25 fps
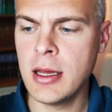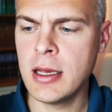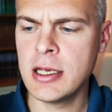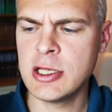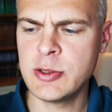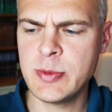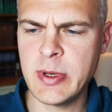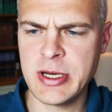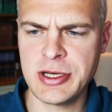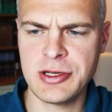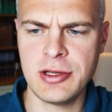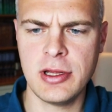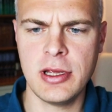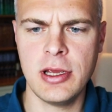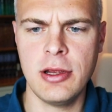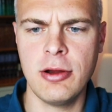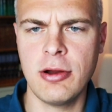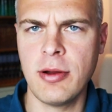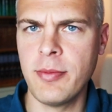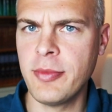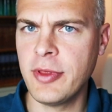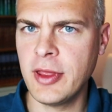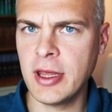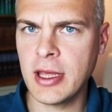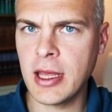Especially here,
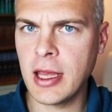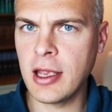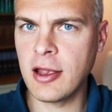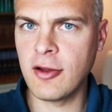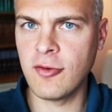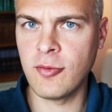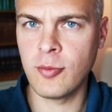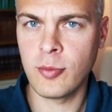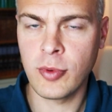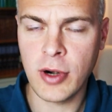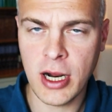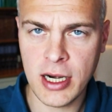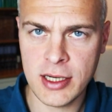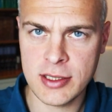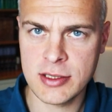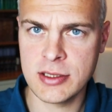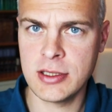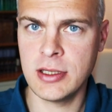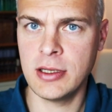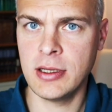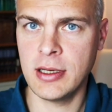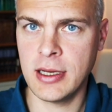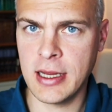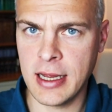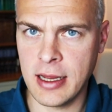I'm thinking of
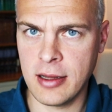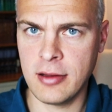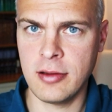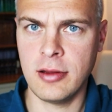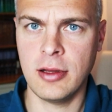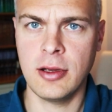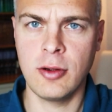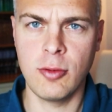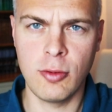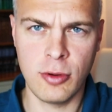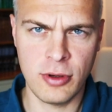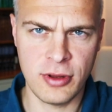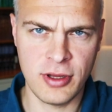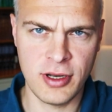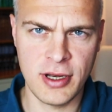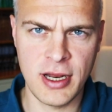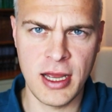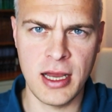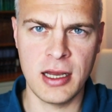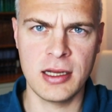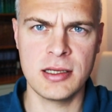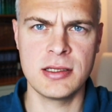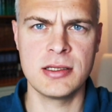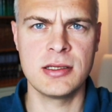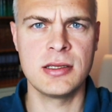Protestant, Catholic,
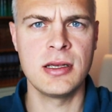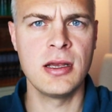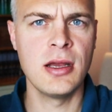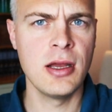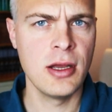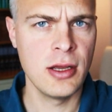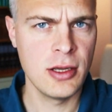Orthodox.